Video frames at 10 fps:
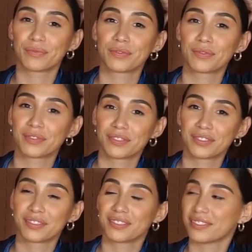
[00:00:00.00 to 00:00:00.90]

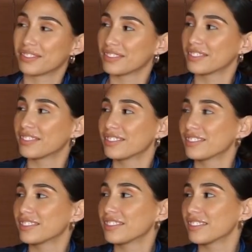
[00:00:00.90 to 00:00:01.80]

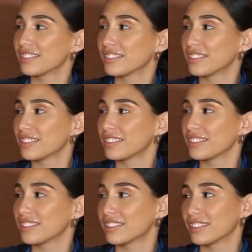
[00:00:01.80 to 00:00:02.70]

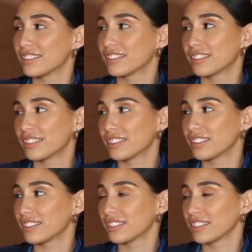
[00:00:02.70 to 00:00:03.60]

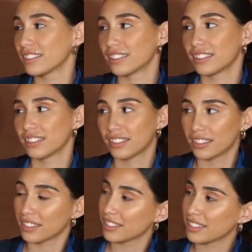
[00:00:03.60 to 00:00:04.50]

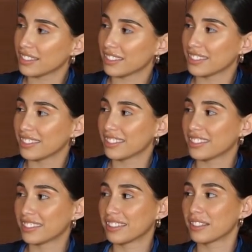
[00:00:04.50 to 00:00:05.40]

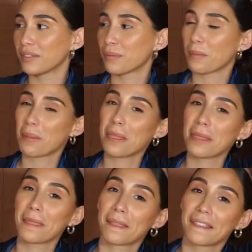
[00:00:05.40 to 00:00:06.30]

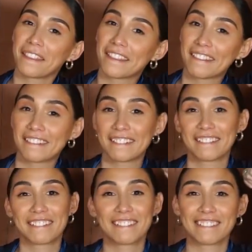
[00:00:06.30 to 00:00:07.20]

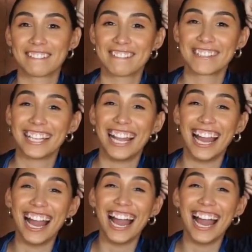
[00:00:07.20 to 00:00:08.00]
The person shown says nothing.